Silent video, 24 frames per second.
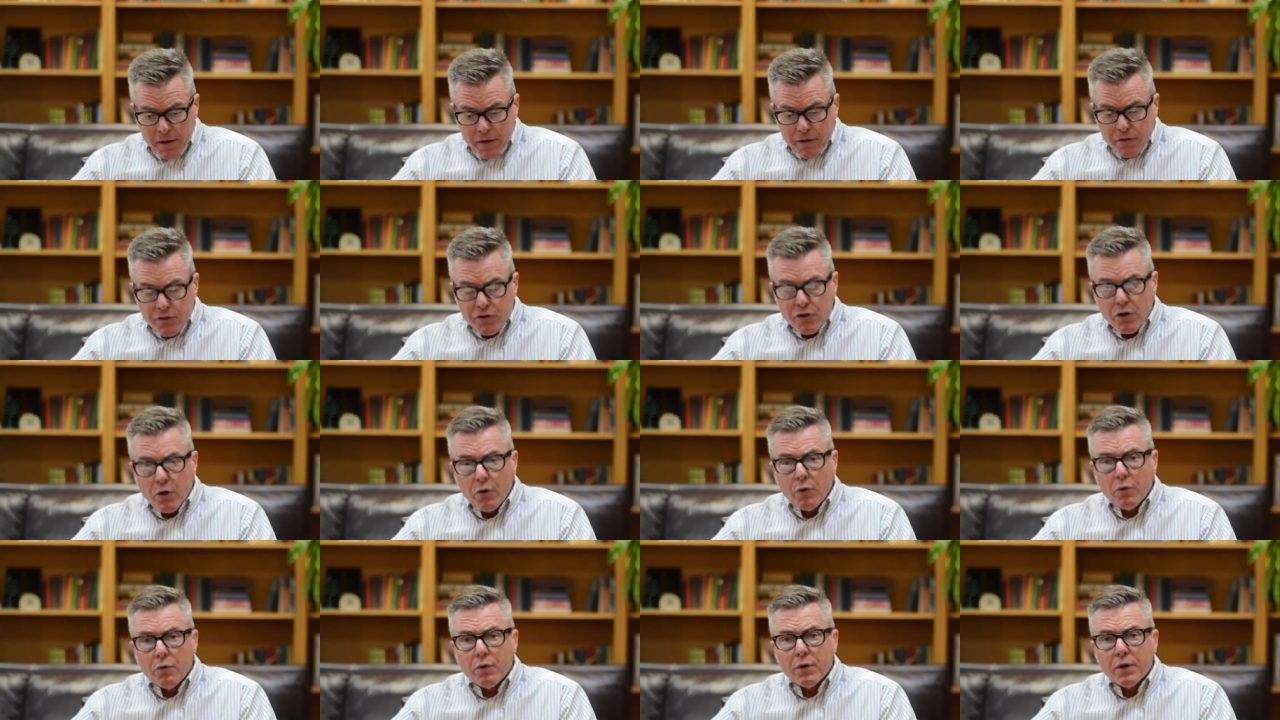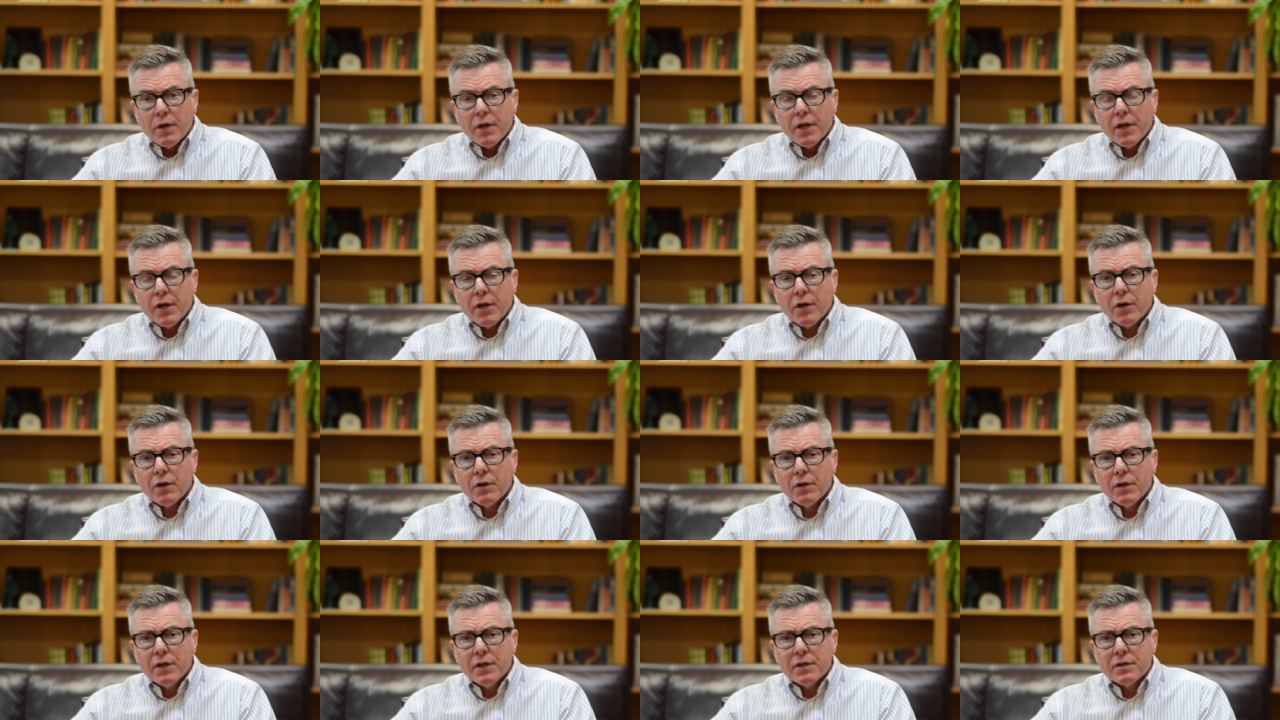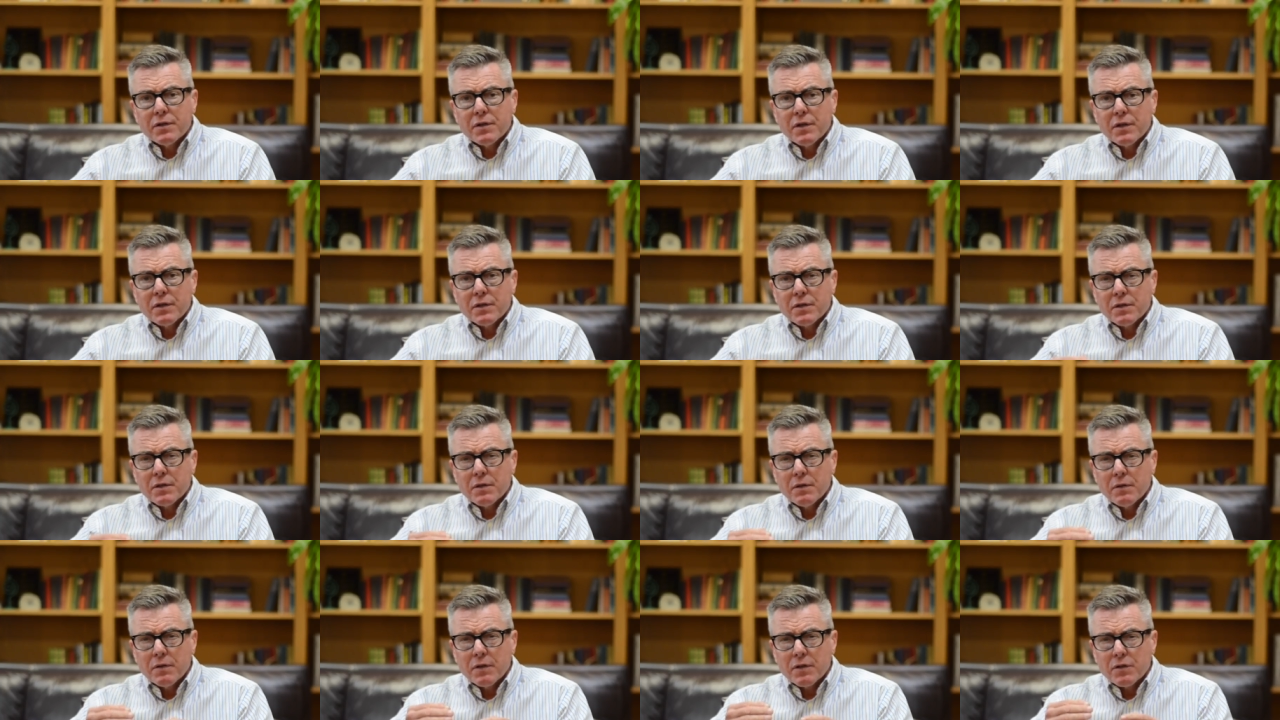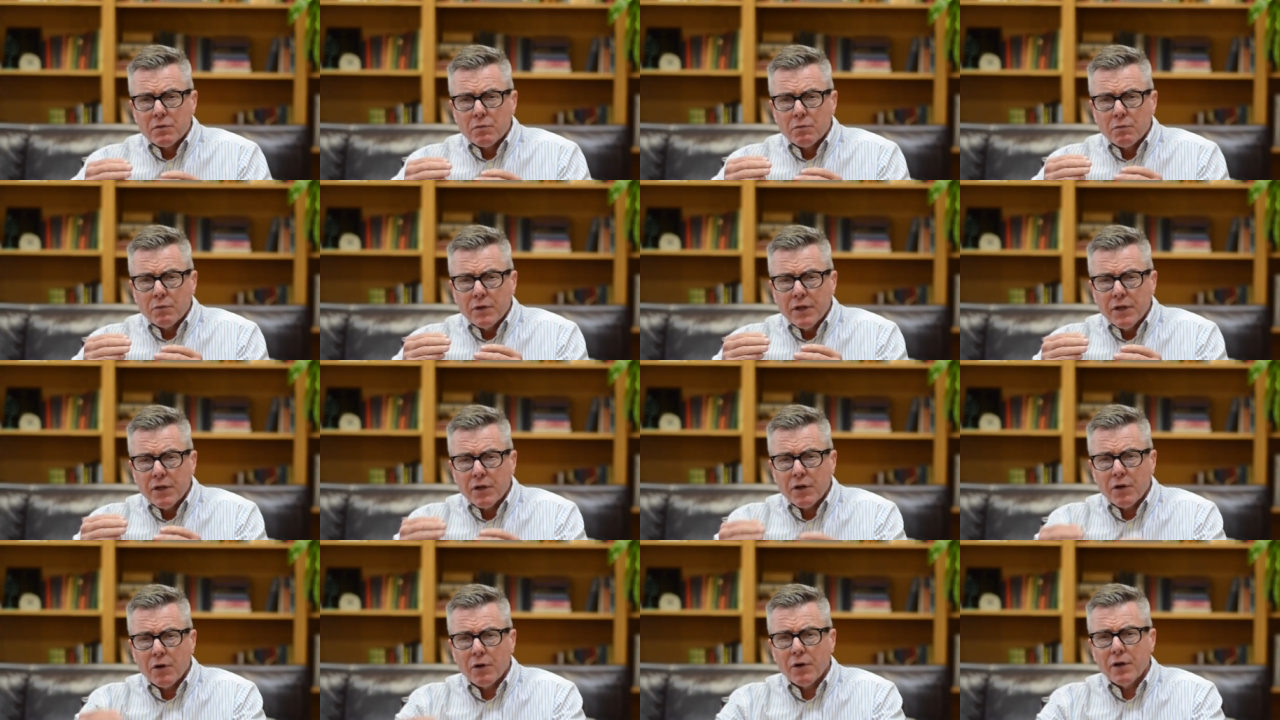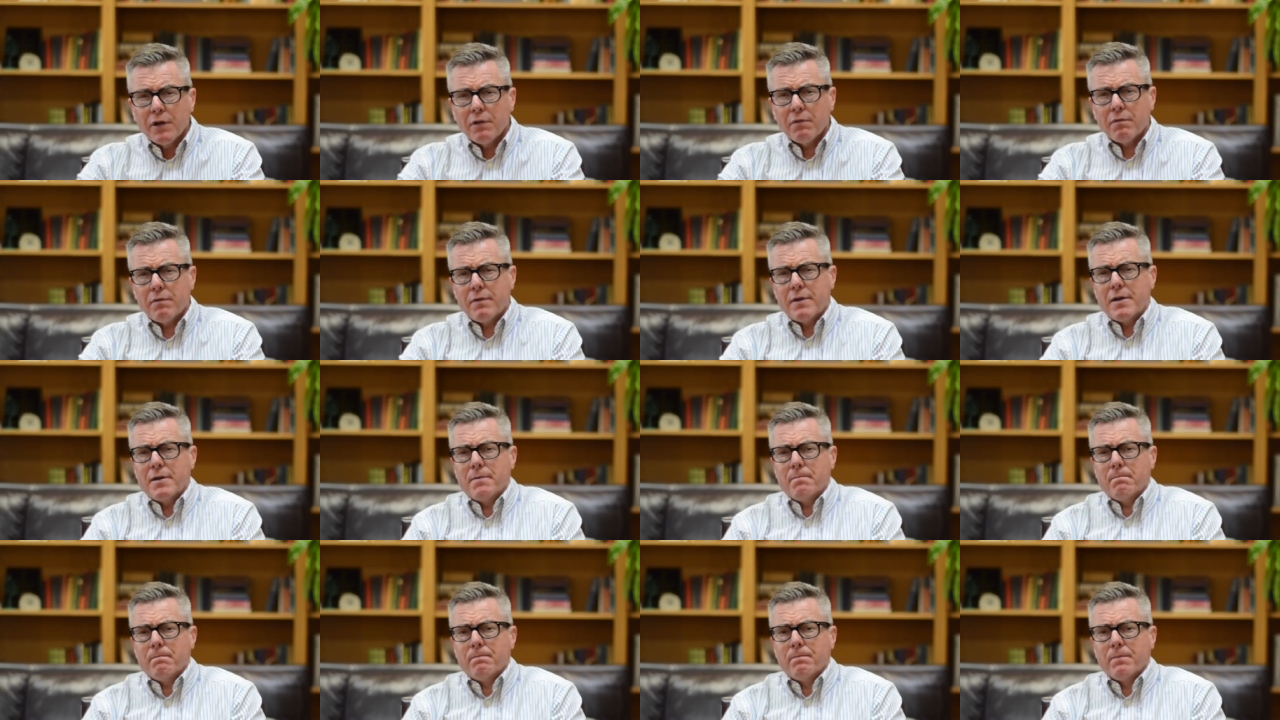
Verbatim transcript: So here is this, this reoccurring theme.